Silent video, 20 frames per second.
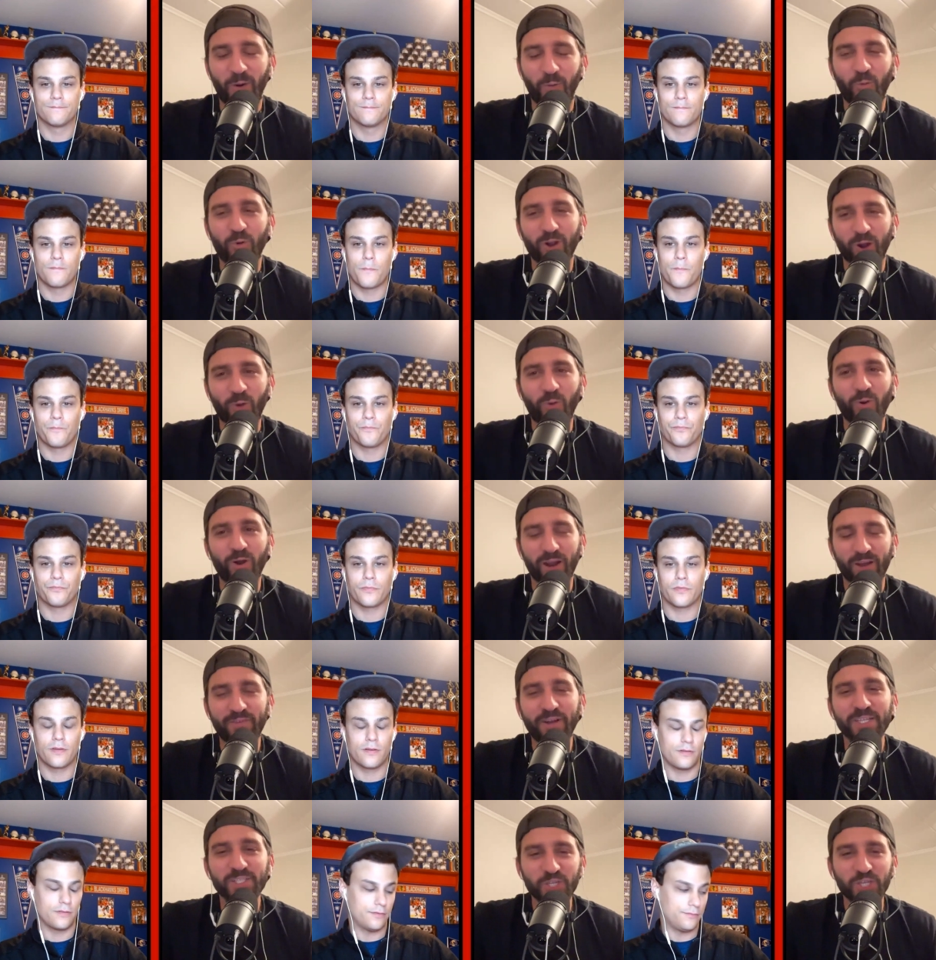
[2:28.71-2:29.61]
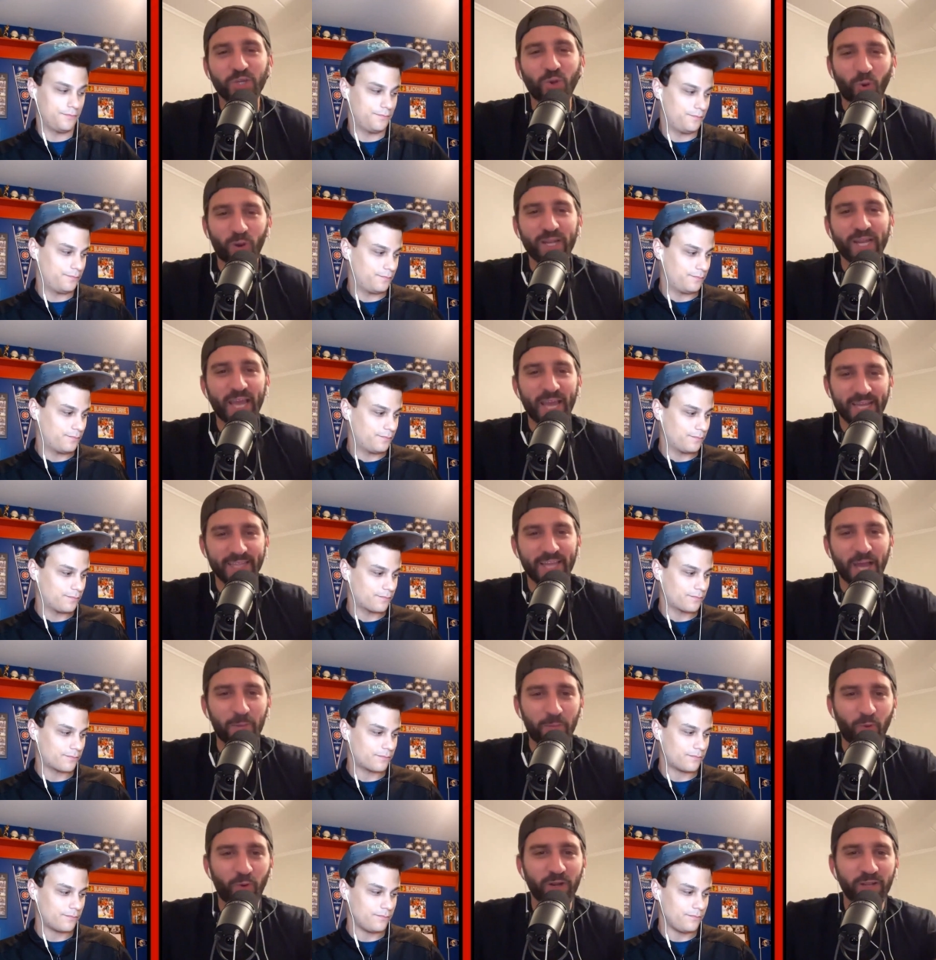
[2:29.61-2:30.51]
Speaker 1: We're, we're eventually going to hit
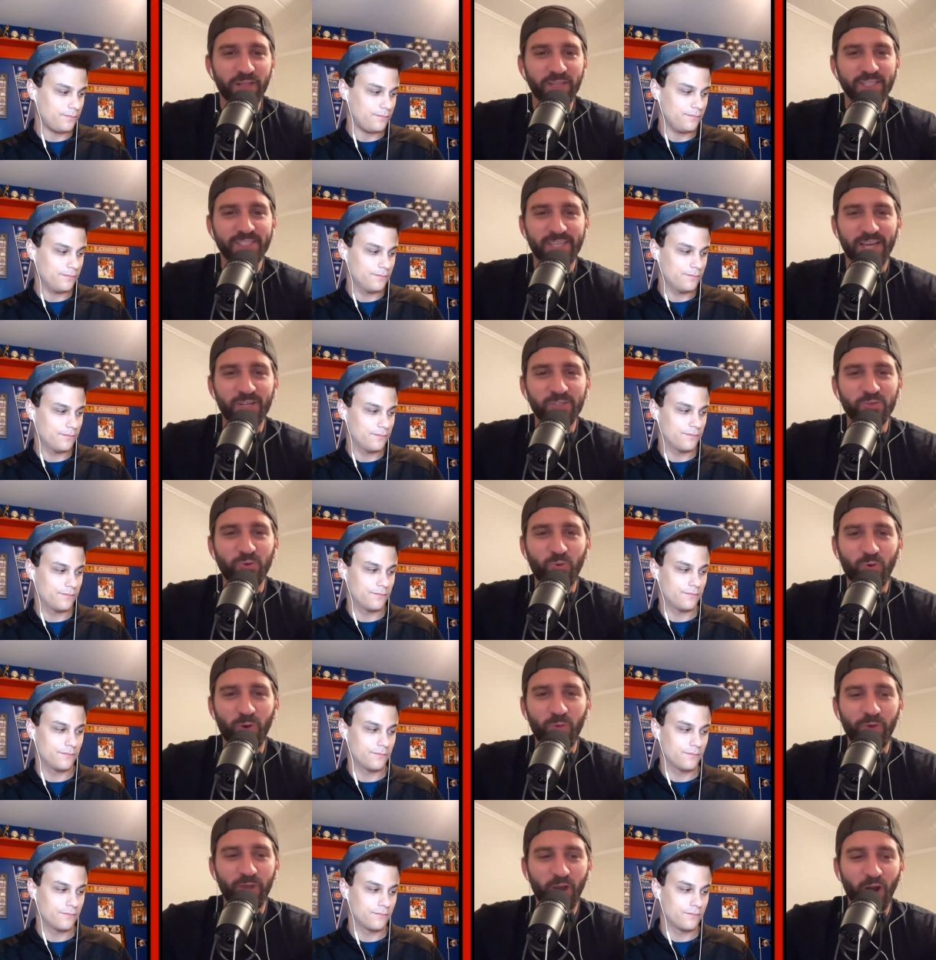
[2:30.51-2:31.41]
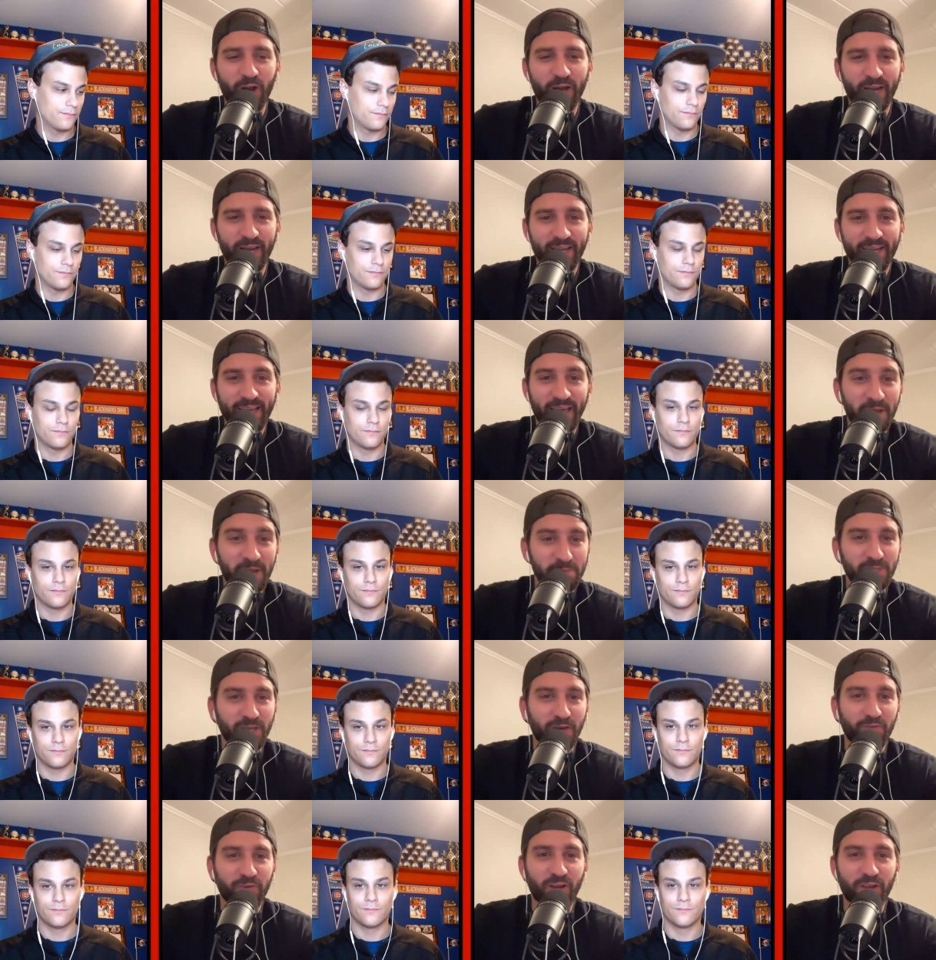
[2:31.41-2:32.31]
that point in the schedule where we are getting
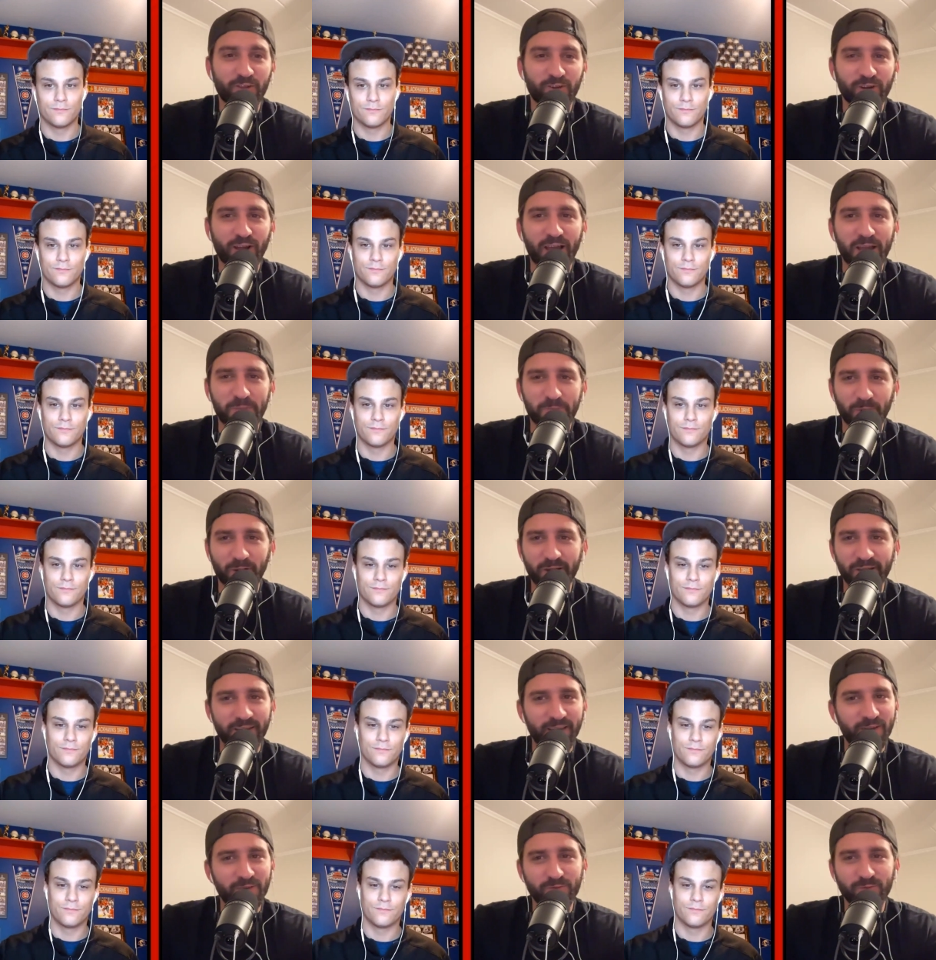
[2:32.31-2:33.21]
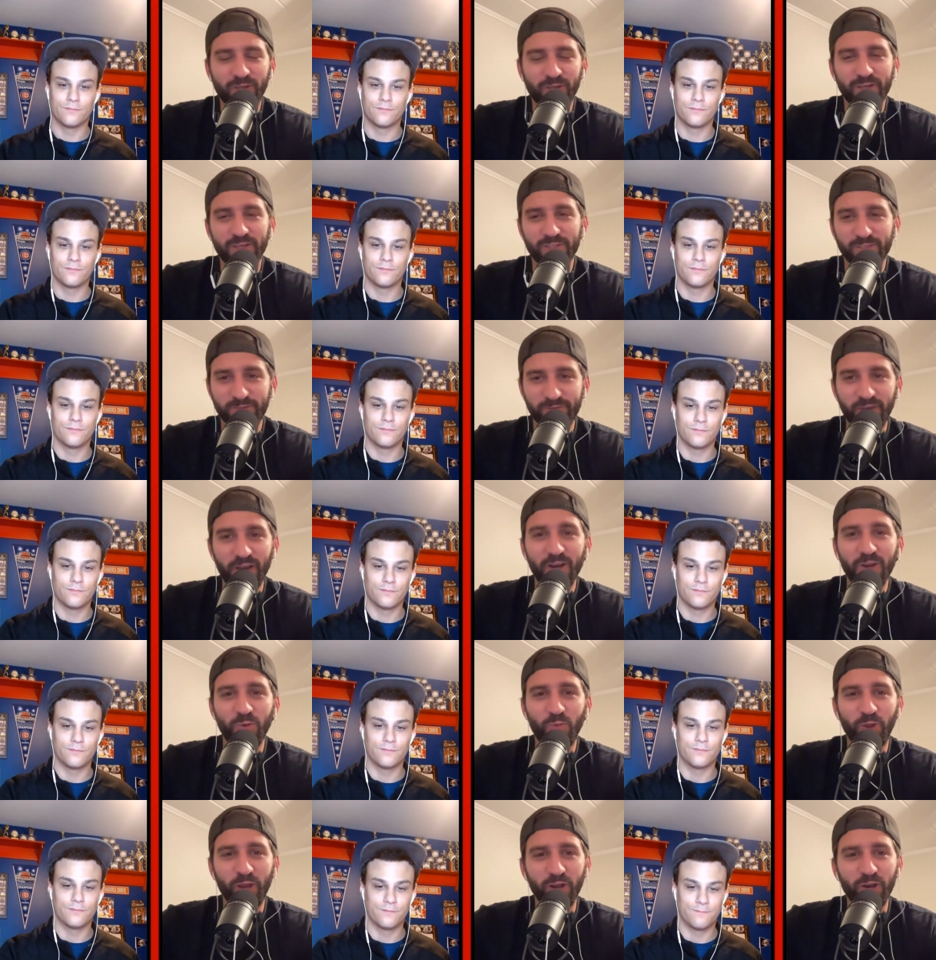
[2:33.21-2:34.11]
games every other night, but it, it is
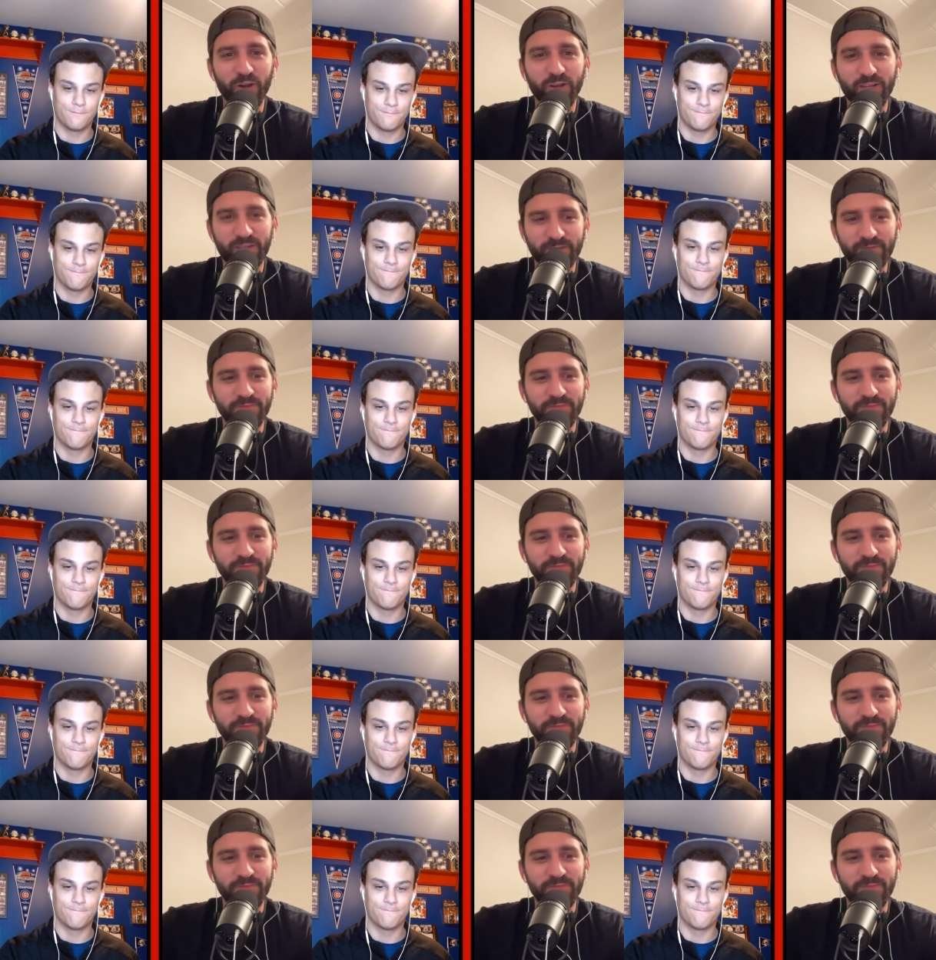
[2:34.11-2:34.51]
very weird